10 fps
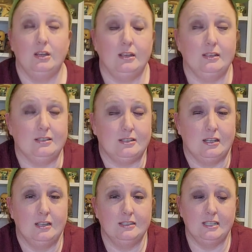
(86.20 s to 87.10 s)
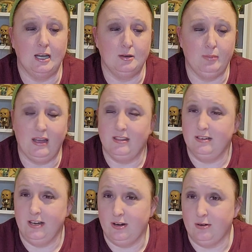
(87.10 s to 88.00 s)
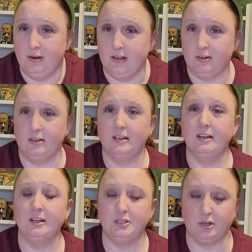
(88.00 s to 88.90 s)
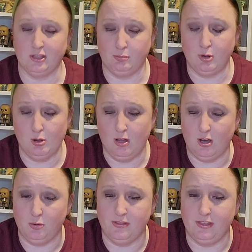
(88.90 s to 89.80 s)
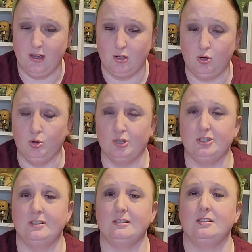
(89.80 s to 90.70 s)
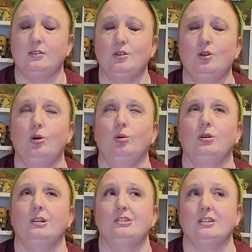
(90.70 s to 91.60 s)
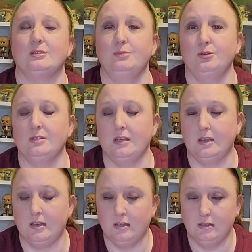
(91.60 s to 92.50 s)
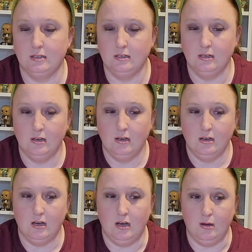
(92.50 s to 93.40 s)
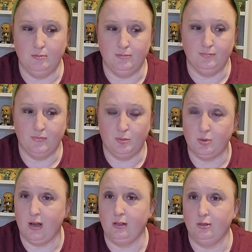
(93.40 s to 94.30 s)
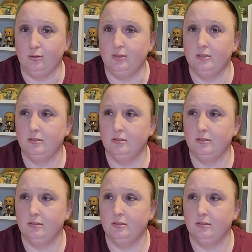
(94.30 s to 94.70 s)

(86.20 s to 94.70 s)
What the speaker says: is done by the narrator during the prologue with that gorgeous music, the prelude